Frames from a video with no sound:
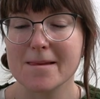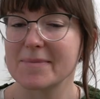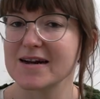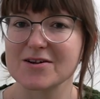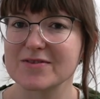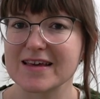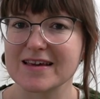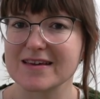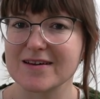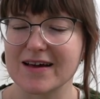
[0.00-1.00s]
but I don't
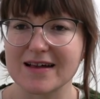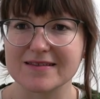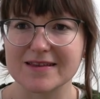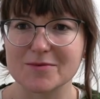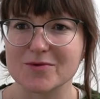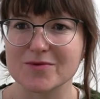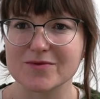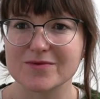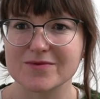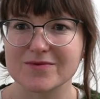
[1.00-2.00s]
think Hell Double,